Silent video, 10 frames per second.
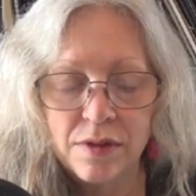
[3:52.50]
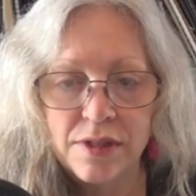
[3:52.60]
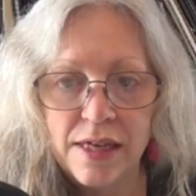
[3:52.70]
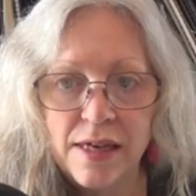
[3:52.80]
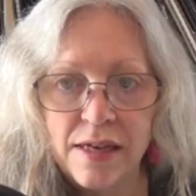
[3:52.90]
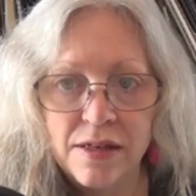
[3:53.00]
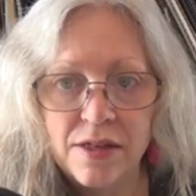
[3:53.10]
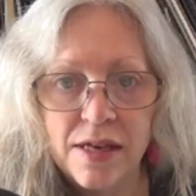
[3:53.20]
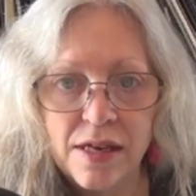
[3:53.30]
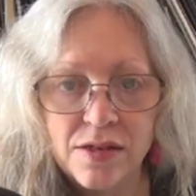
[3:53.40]
Digging
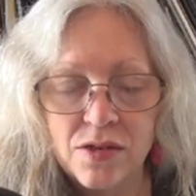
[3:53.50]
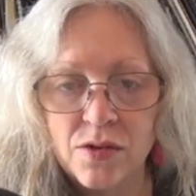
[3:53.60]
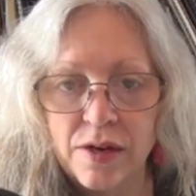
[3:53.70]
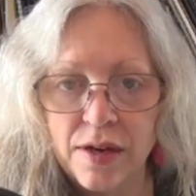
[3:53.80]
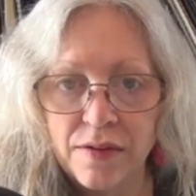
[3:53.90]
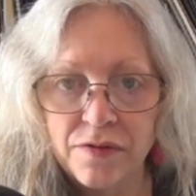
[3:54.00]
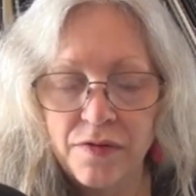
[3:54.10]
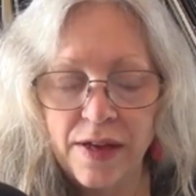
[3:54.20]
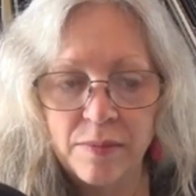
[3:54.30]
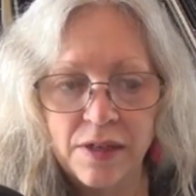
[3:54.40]
into history of
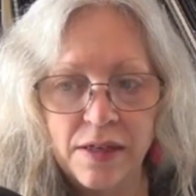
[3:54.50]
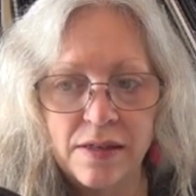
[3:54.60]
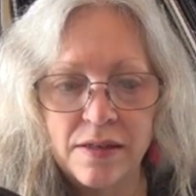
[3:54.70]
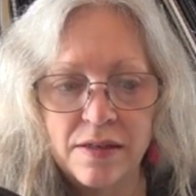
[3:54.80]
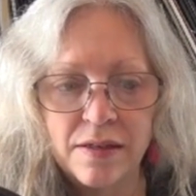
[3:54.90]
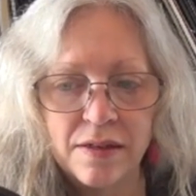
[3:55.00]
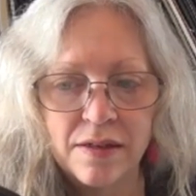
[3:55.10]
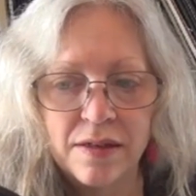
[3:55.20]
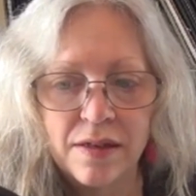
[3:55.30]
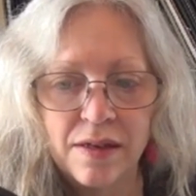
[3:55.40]
families.
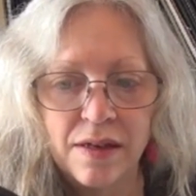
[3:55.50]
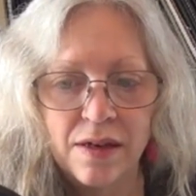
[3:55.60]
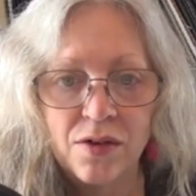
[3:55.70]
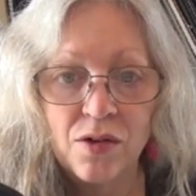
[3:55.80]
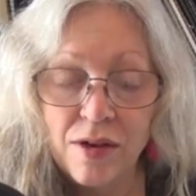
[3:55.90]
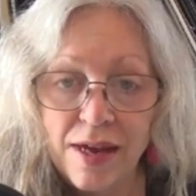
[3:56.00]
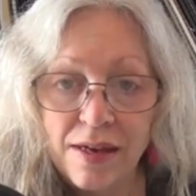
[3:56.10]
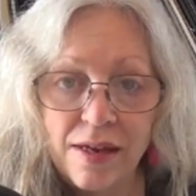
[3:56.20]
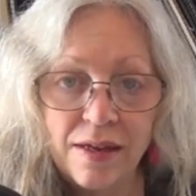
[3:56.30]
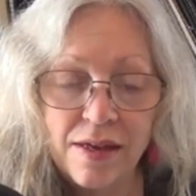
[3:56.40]

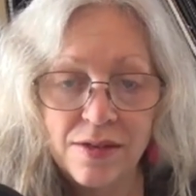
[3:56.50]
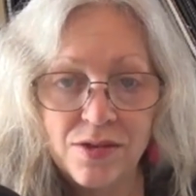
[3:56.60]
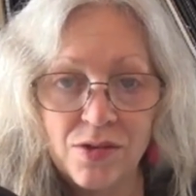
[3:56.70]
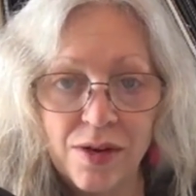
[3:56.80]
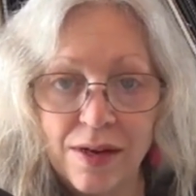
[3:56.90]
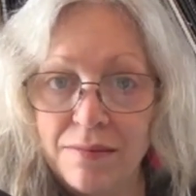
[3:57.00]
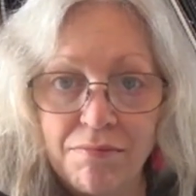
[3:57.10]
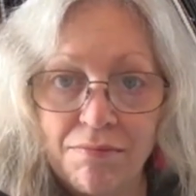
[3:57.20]
Creating history.